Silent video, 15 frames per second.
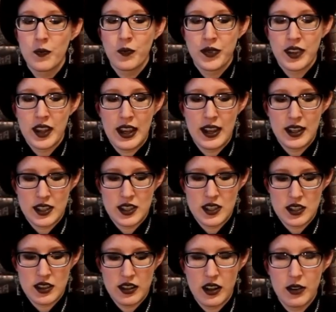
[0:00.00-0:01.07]
at
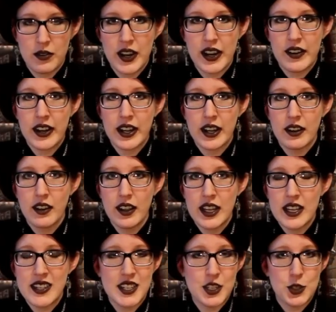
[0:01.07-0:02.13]
a very
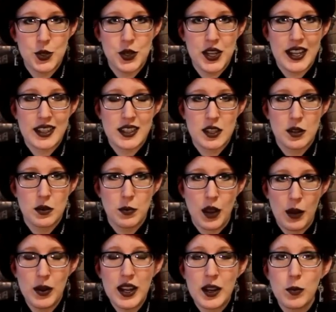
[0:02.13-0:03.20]
easy to get
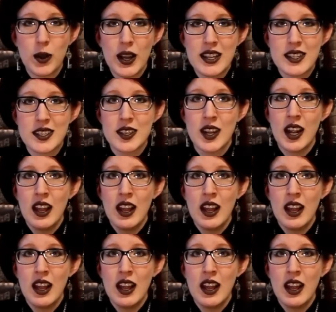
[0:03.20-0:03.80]
public place